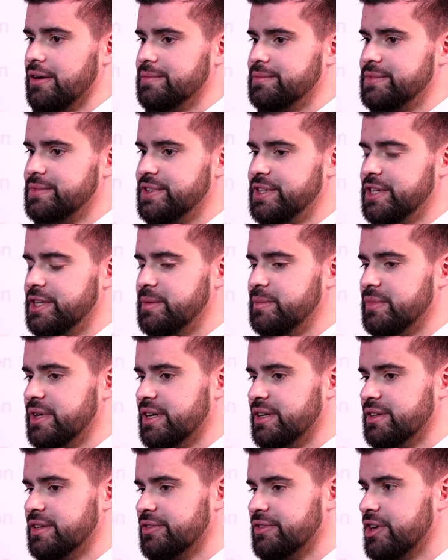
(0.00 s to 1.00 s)
team
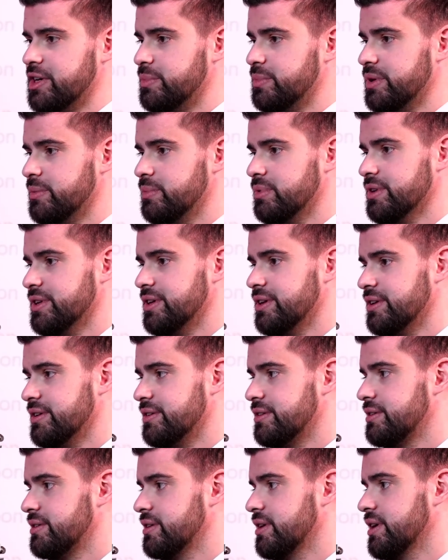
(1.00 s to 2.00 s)
and great people in
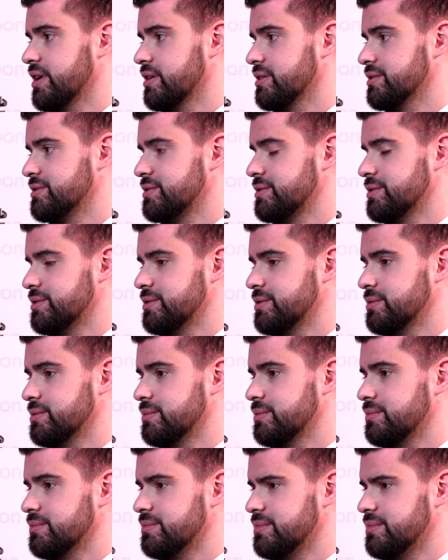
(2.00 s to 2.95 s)
it, so